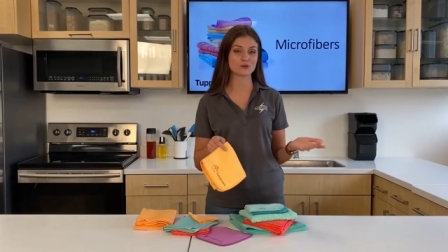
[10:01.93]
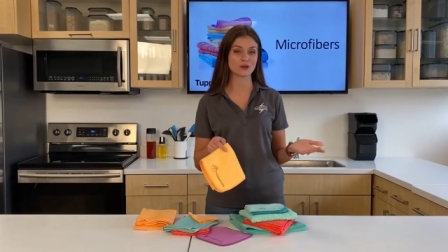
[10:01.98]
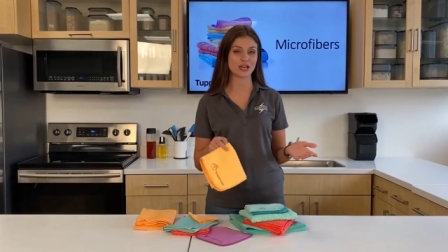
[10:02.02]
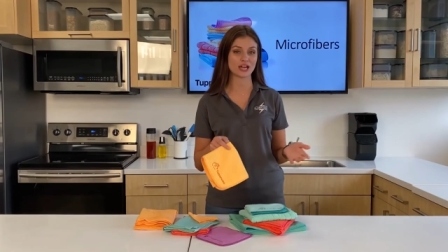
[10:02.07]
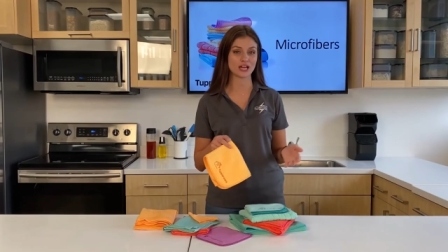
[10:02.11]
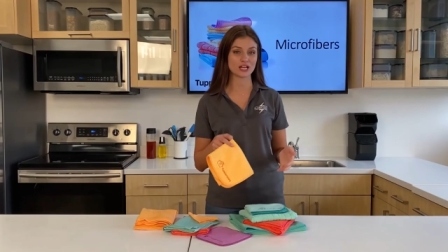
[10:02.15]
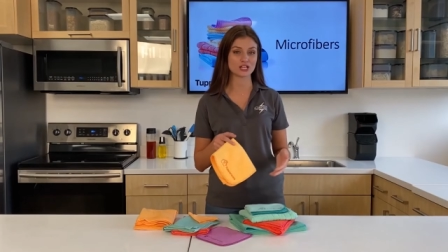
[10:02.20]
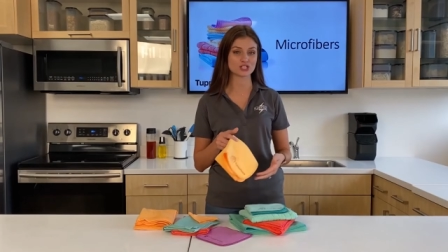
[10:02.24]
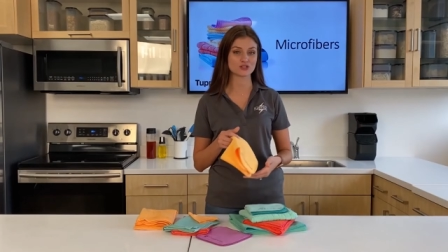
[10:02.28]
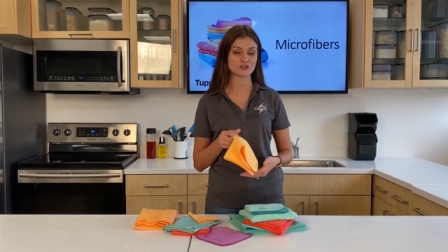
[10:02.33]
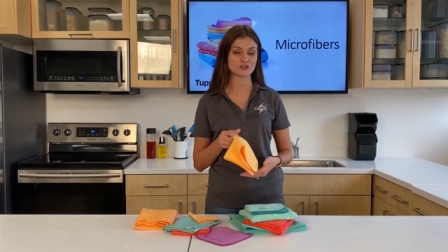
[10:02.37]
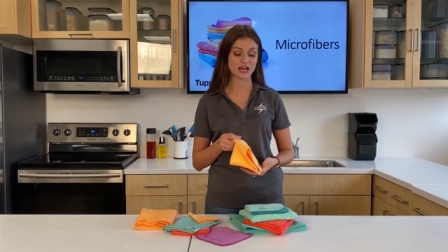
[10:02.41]

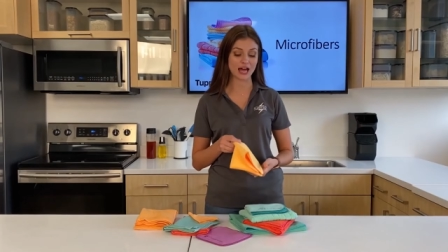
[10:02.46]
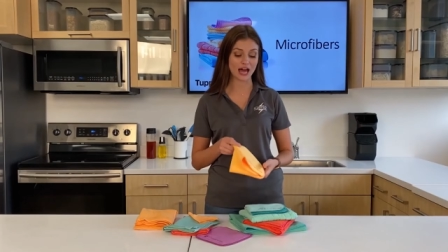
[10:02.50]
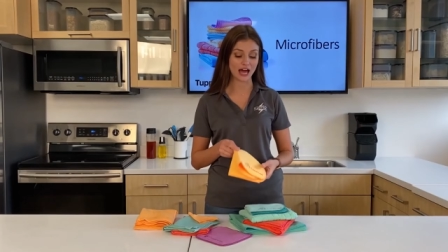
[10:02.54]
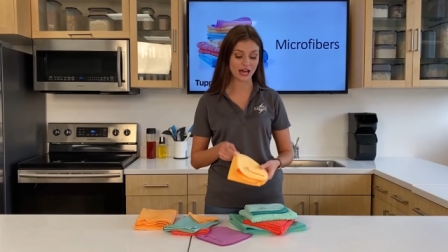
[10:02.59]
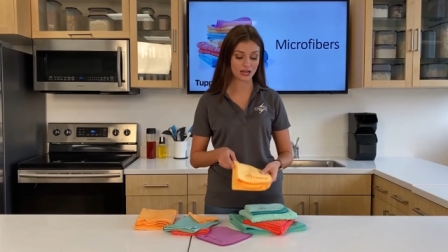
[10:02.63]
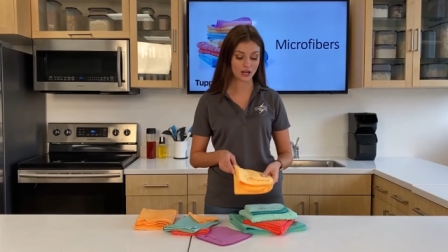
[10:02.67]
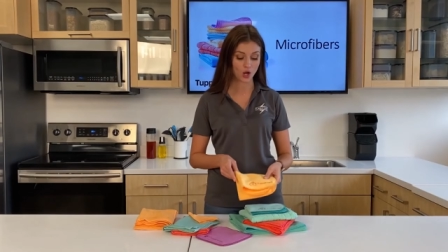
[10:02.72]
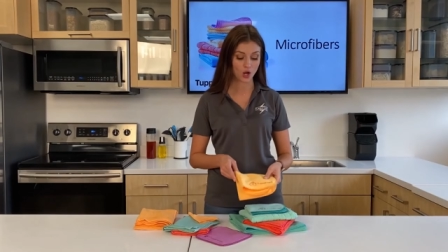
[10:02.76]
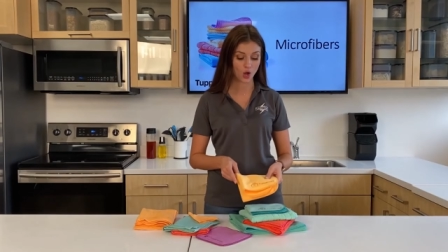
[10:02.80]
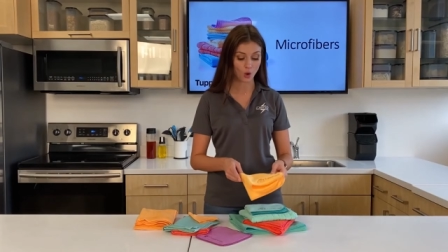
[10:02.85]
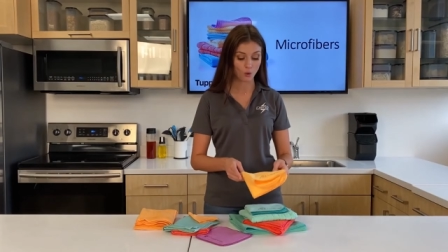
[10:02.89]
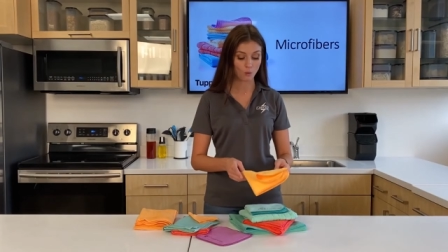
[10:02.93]
can't do
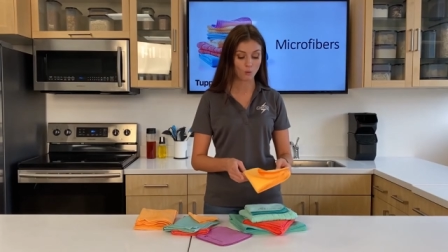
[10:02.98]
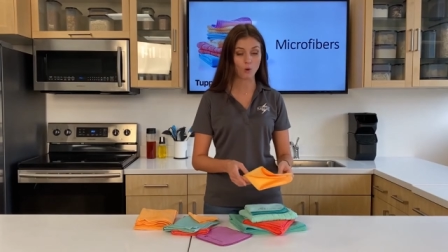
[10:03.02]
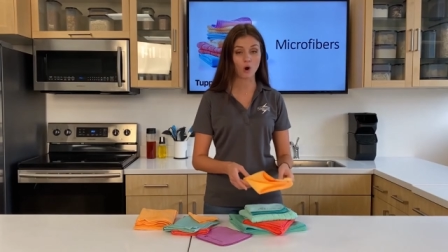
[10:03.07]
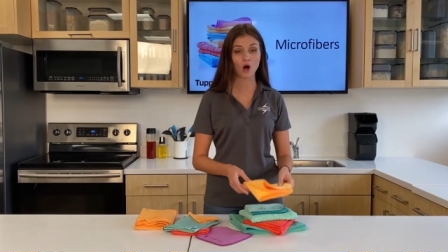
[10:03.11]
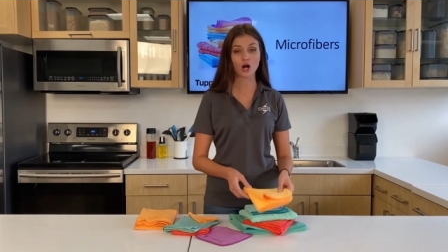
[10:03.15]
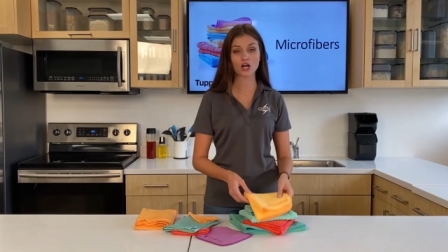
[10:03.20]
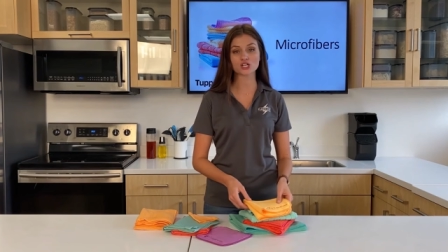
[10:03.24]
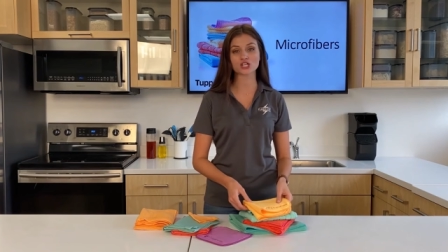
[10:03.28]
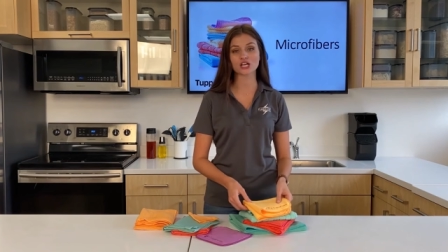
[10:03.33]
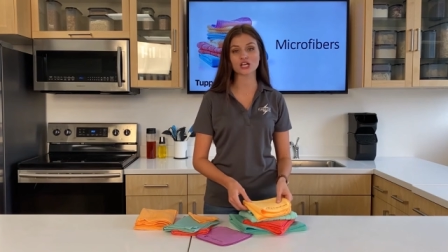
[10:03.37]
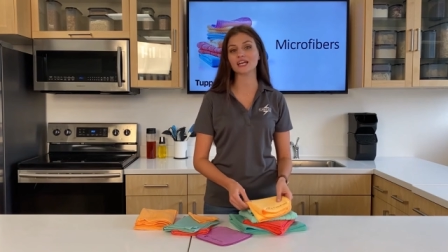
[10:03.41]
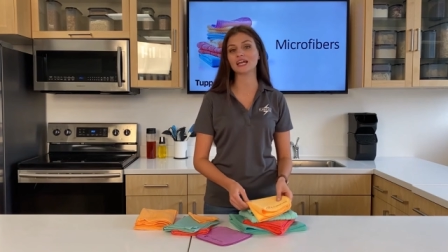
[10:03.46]
that,
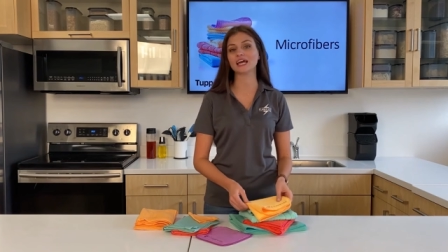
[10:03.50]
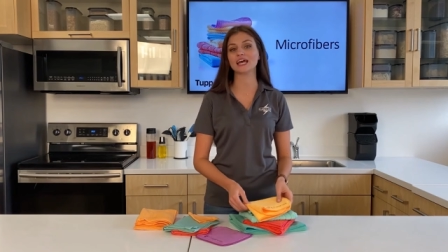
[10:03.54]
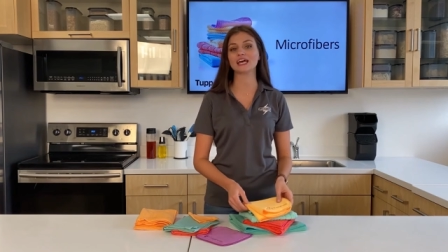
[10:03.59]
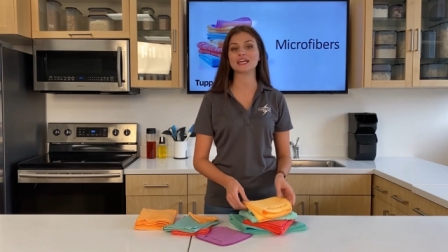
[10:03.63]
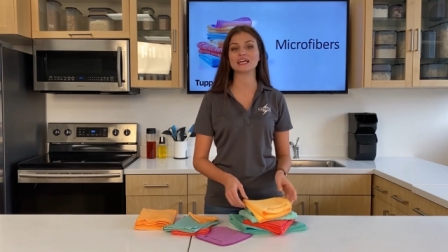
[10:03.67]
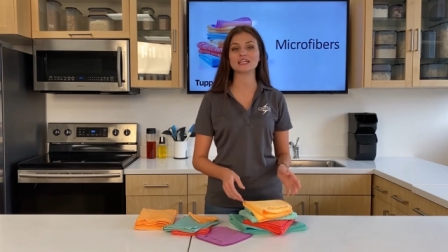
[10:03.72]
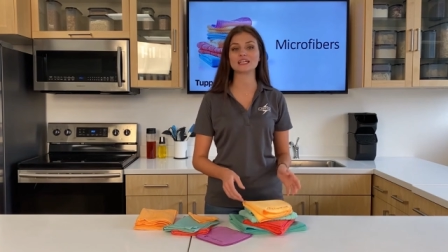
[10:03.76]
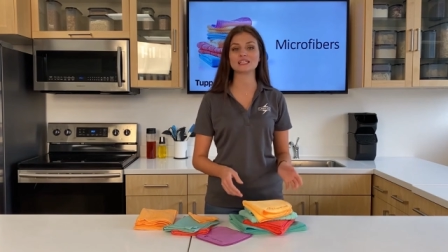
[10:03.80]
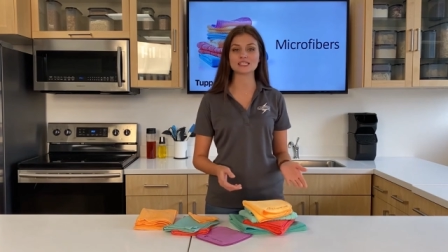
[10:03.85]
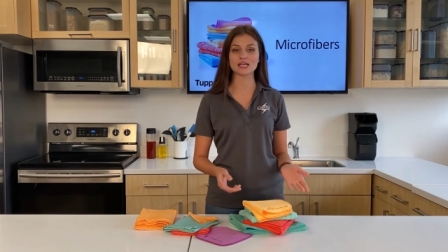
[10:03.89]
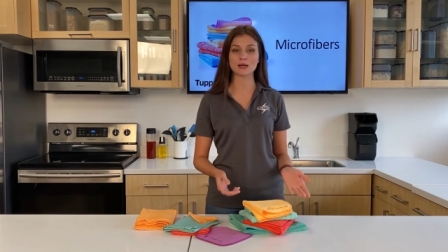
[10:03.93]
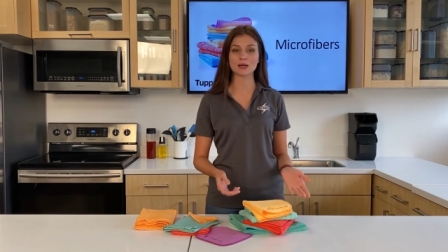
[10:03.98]
wash it in
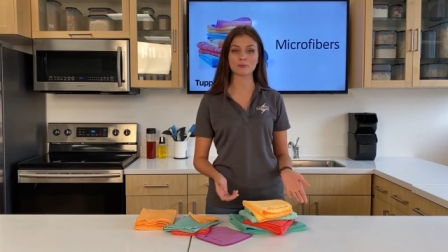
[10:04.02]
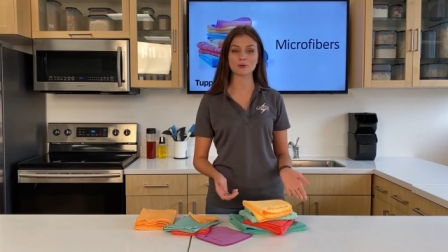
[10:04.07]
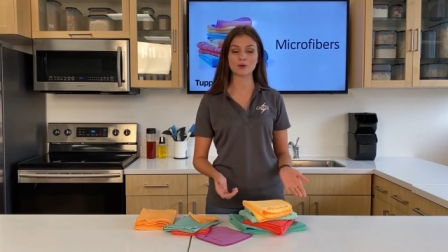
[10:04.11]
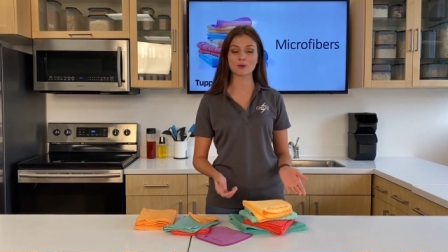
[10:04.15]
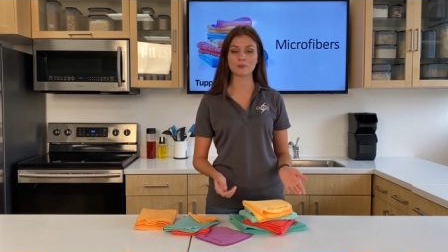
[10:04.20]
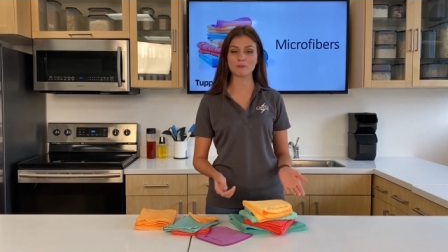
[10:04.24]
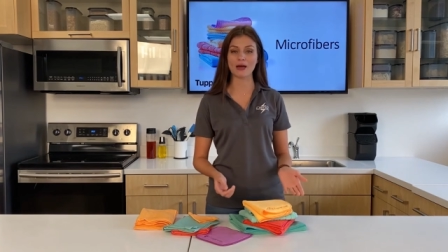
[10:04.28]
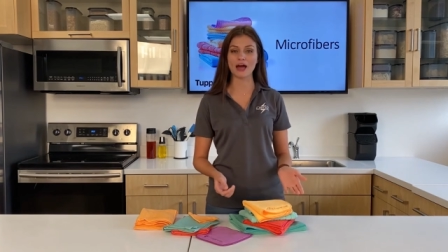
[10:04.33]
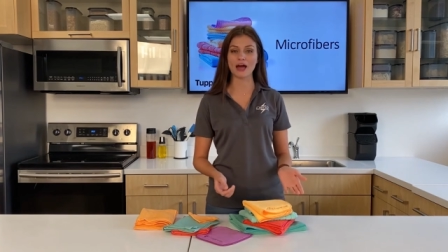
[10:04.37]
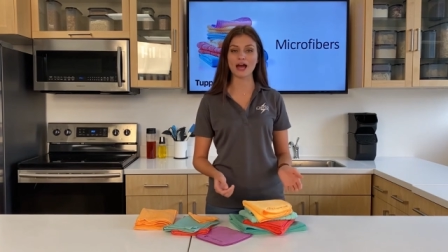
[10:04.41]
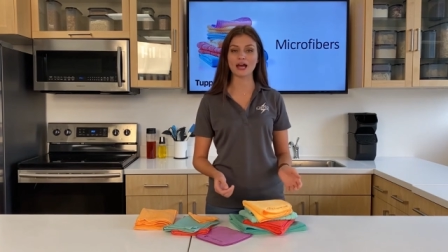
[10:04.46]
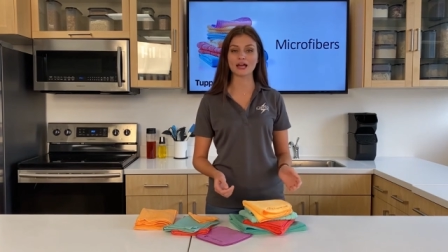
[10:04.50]
a separate
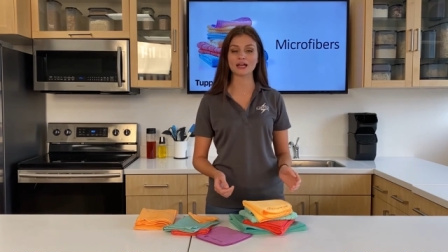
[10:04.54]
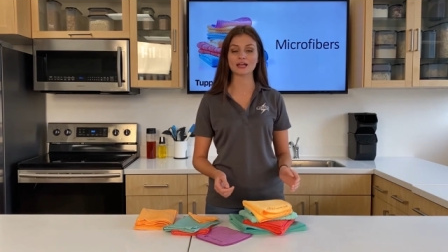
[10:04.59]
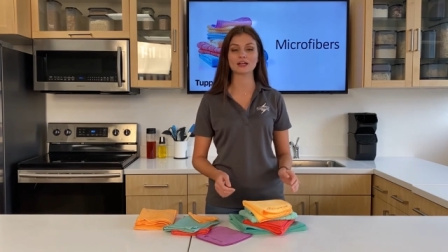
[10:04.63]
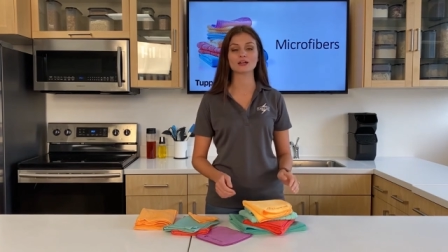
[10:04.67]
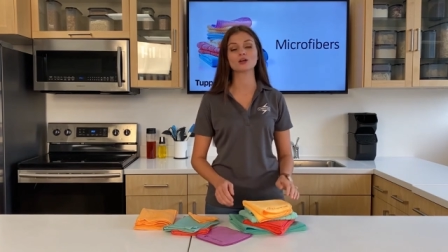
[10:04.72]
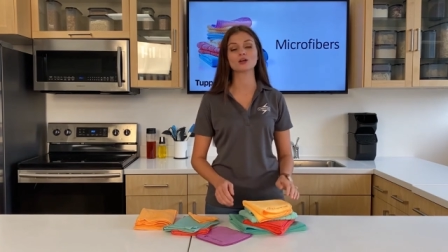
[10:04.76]
bag.